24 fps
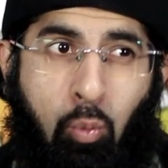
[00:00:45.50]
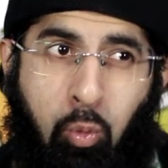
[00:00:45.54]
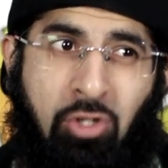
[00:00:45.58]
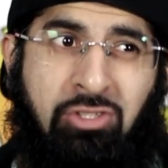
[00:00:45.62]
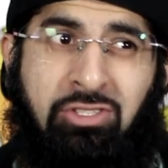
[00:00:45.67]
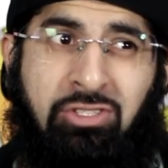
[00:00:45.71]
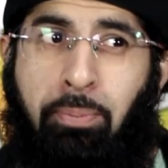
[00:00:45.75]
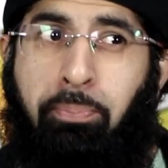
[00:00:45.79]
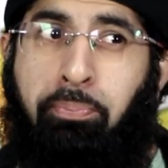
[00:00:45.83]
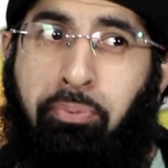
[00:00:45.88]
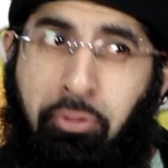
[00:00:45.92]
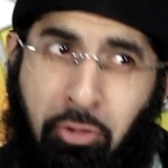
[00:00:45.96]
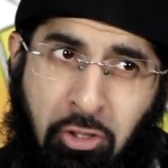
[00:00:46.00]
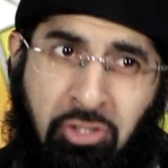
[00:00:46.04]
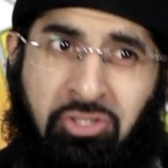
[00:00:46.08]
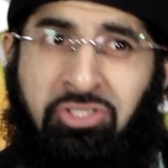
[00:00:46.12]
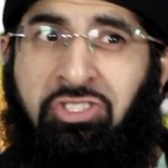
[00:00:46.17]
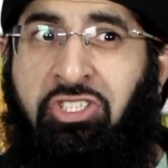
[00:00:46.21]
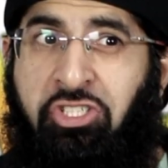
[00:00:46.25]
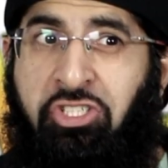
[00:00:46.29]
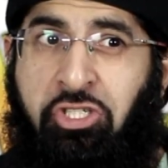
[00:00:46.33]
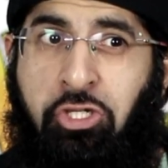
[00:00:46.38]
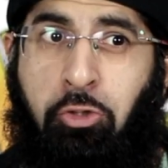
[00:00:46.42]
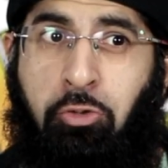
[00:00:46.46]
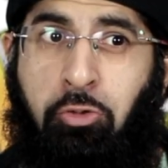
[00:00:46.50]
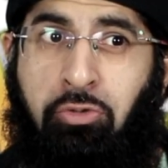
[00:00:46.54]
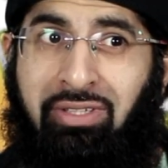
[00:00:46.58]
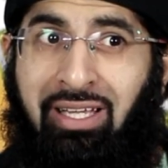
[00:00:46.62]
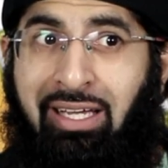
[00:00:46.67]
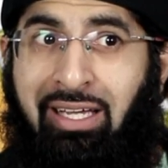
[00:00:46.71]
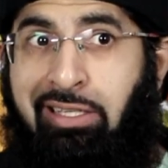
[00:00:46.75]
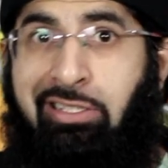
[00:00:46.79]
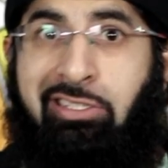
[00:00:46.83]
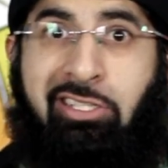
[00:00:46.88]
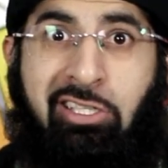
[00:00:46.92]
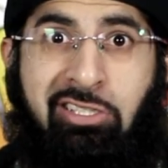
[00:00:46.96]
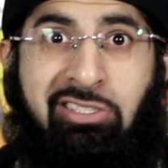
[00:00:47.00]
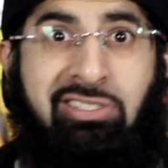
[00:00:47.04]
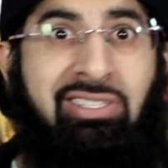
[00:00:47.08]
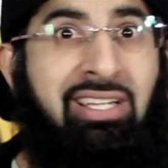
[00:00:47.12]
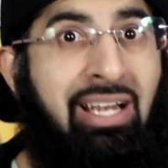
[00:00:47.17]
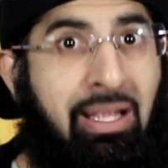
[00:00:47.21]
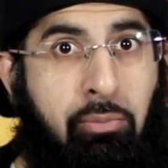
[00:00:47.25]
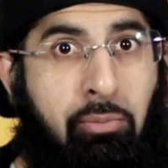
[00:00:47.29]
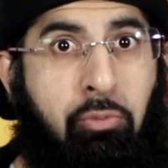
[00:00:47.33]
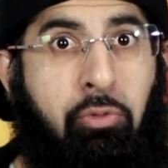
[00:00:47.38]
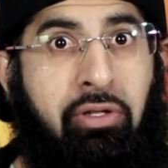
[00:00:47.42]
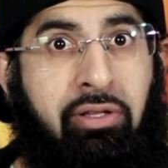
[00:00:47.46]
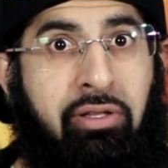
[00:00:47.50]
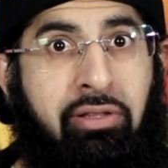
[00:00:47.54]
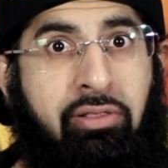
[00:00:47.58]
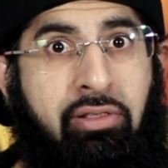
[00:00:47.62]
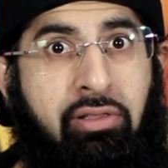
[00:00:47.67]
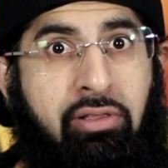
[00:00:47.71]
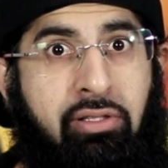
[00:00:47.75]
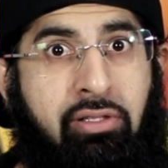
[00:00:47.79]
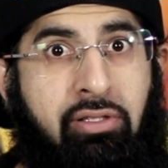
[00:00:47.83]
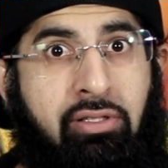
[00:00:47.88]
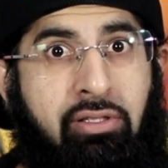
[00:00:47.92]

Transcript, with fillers: was a prostitute that he just slept with,